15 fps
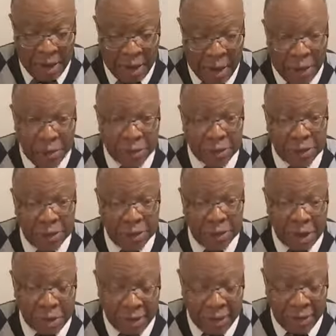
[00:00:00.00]
Also,
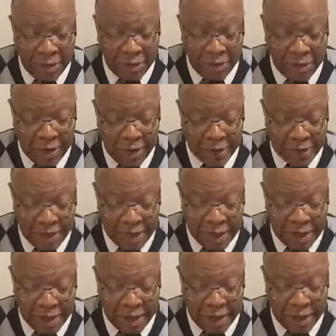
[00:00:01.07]
another thought that
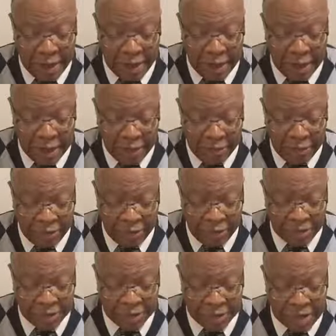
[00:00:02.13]
I gleaned
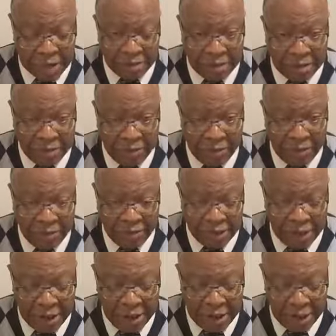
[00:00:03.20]
from Psalm number
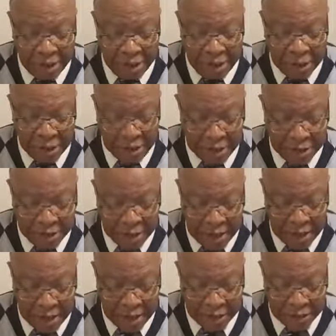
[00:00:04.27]
50 is
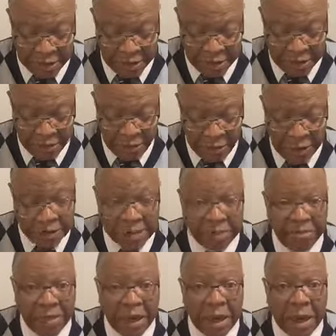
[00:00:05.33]
that we should
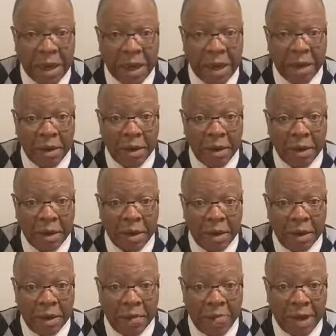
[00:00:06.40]
pay our
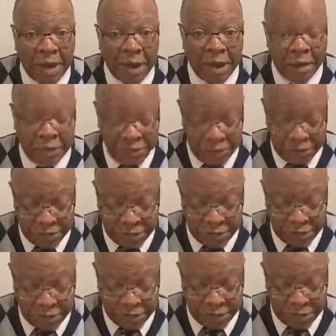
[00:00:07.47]
vows
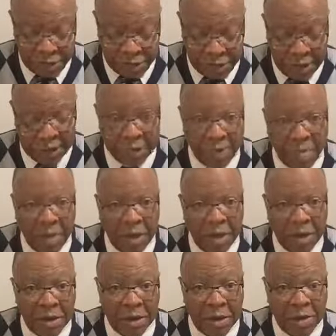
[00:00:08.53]
to God.
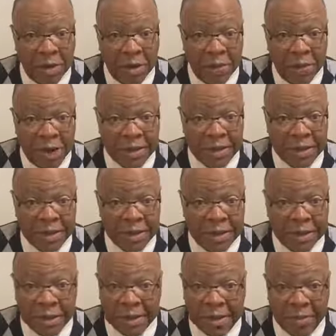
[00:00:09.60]
Songwriter simply
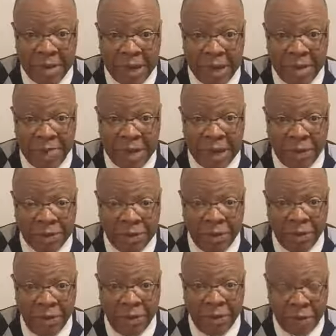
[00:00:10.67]
says, I made a vow to the
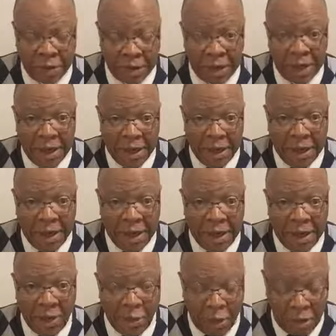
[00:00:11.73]
Lord, and
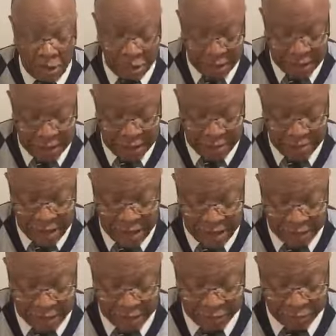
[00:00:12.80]
I won't take it
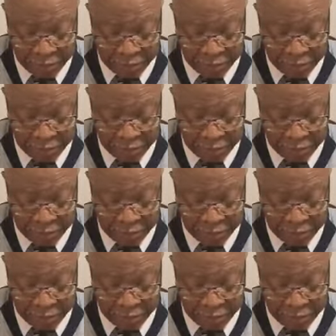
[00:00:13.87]
back.